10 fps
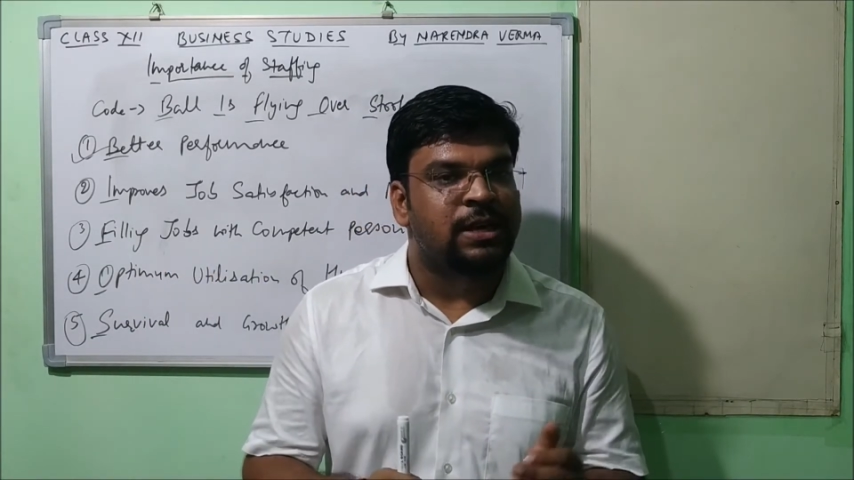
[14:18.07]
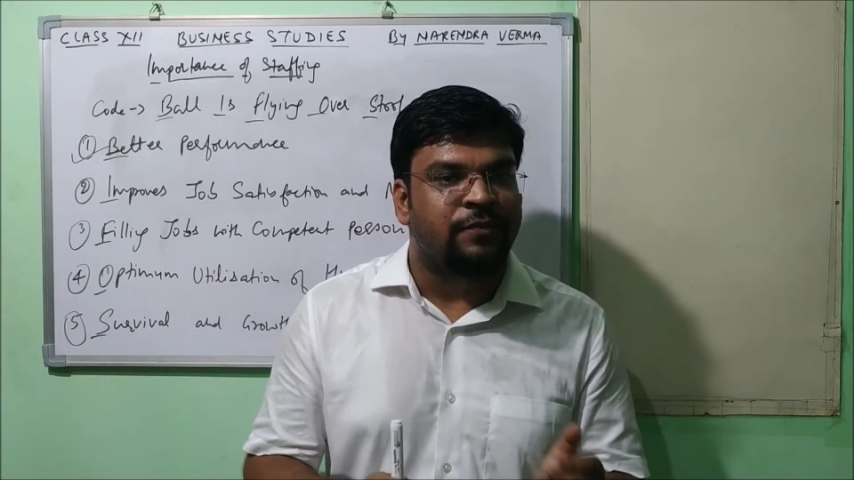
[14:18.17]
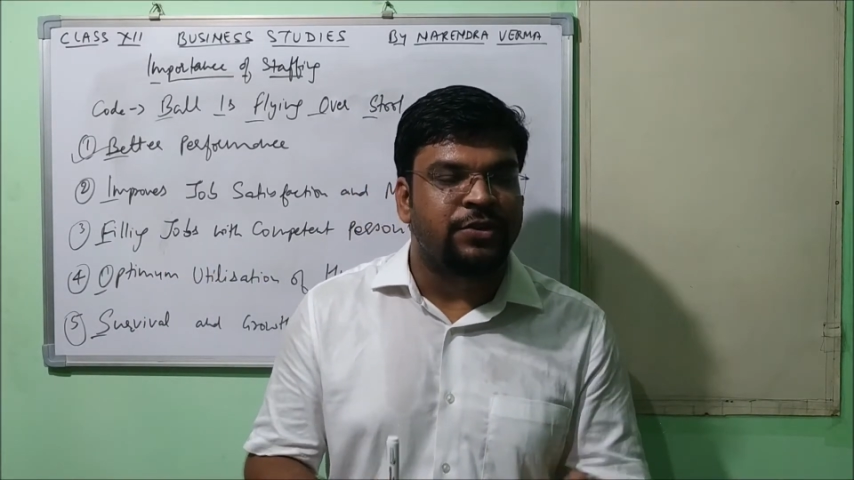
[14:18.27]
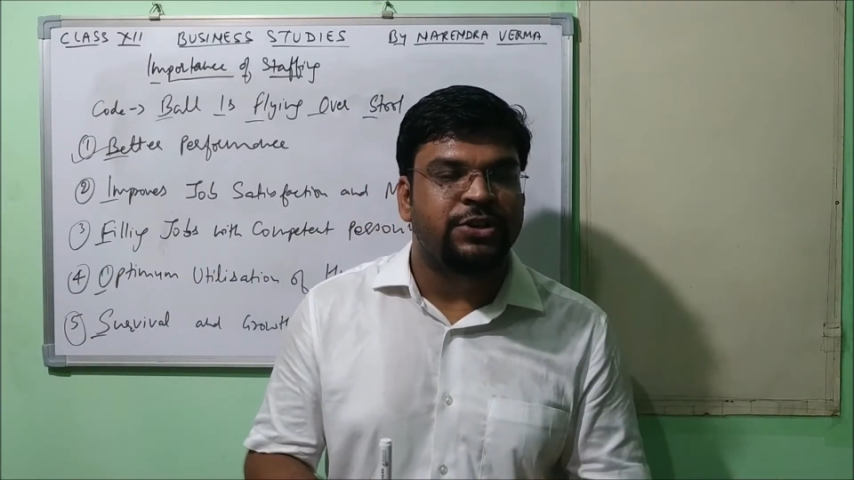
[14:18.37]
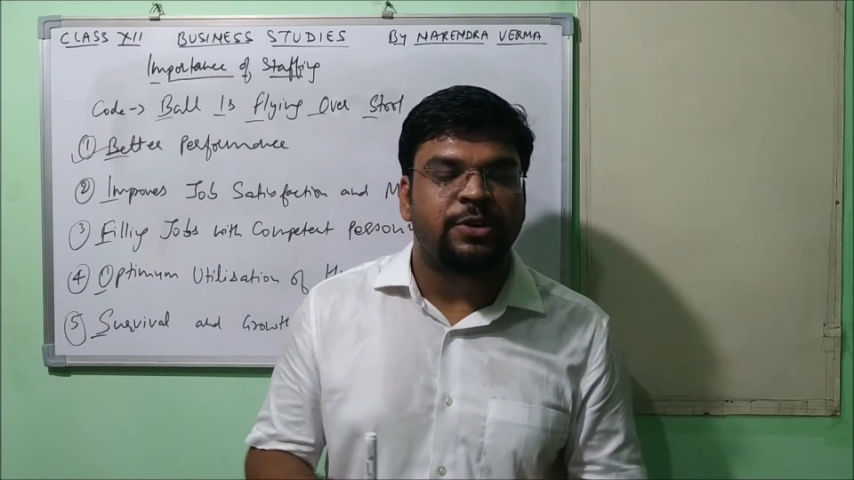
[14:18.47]

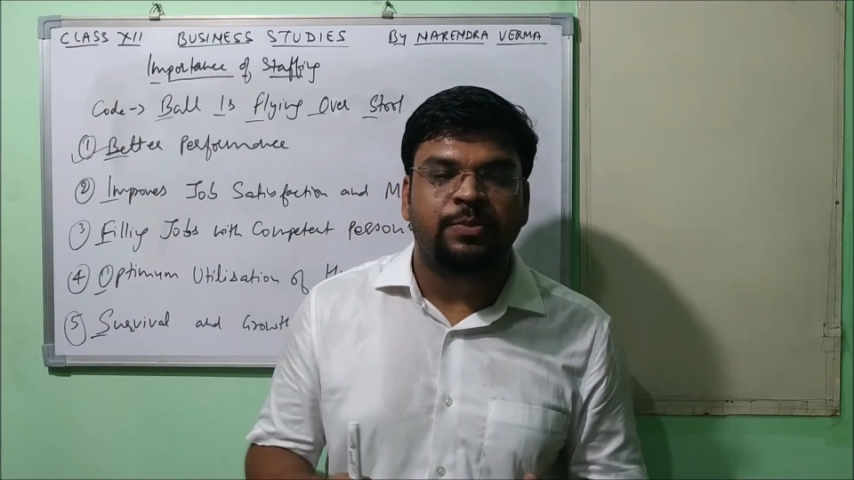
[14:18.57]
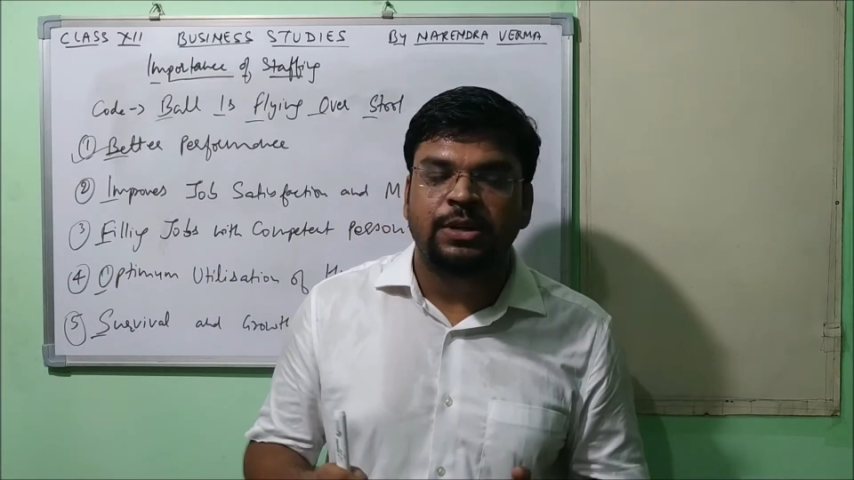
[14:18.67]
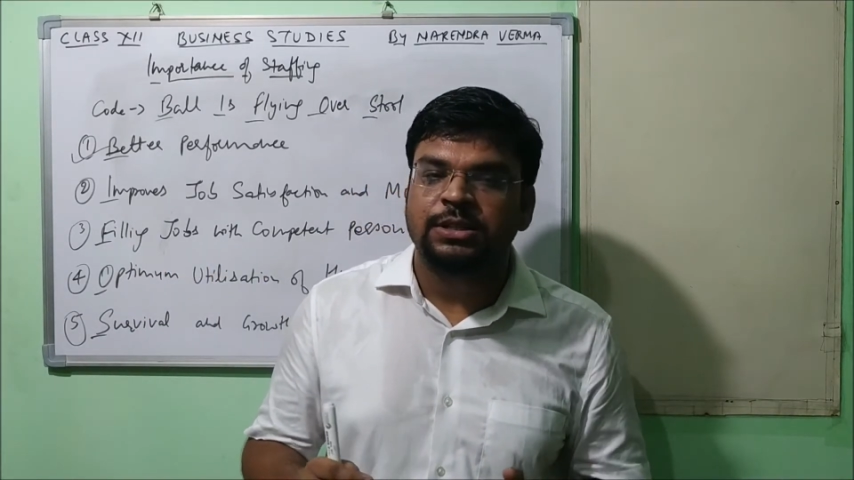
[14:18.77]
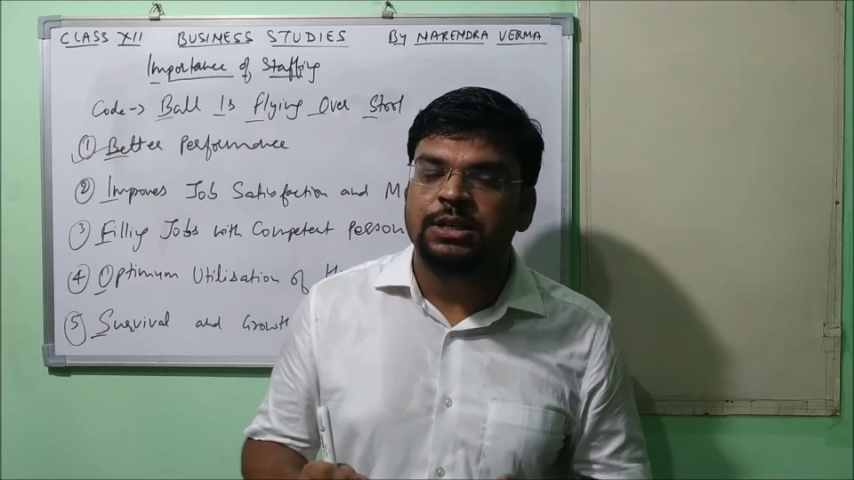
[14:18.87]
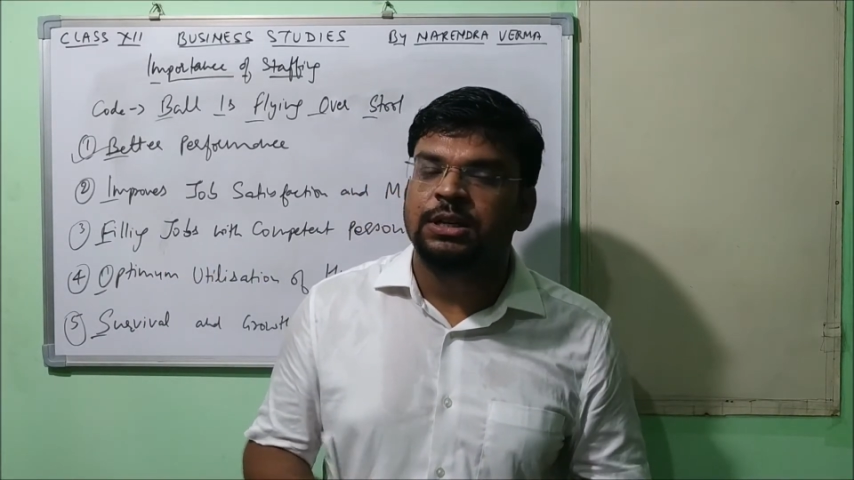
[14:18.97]
efficient
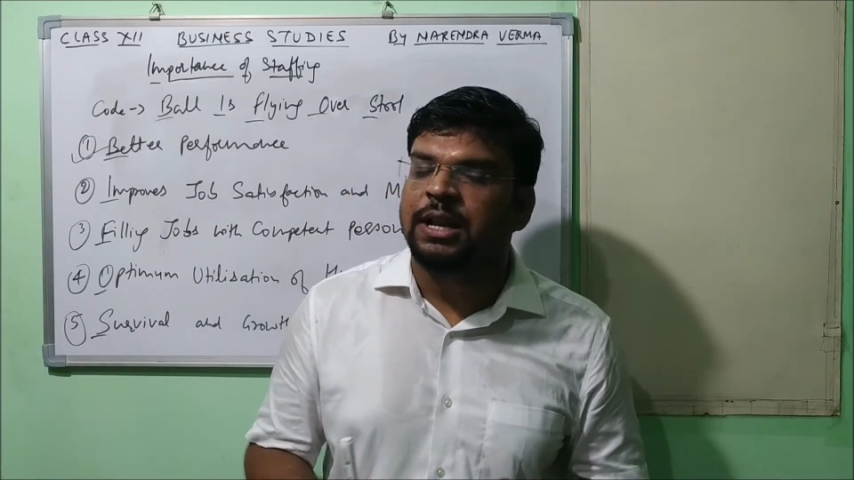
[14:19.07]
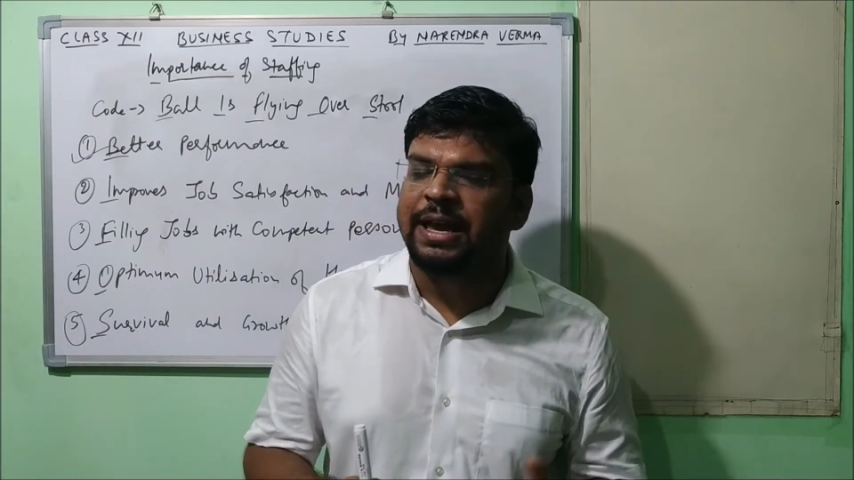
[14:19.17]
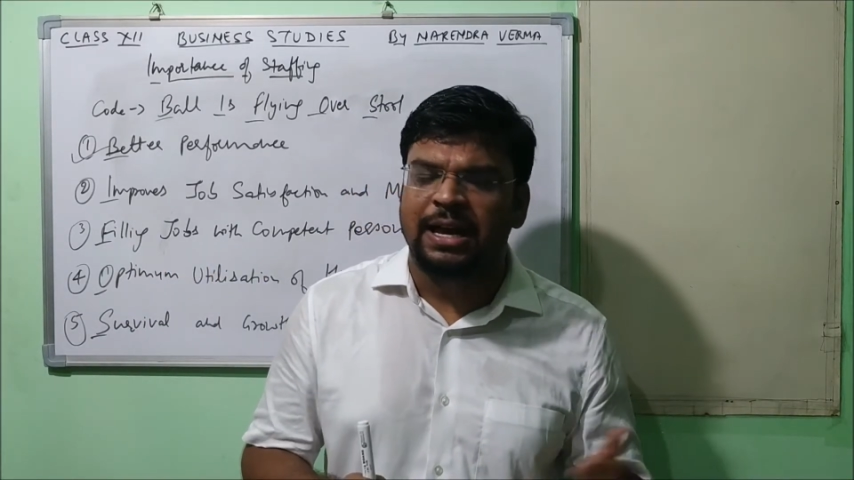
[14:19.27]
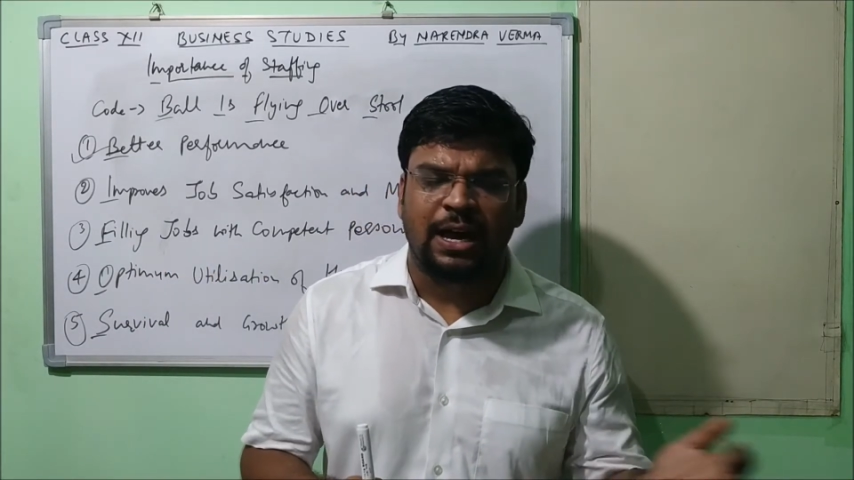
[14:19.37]
person, like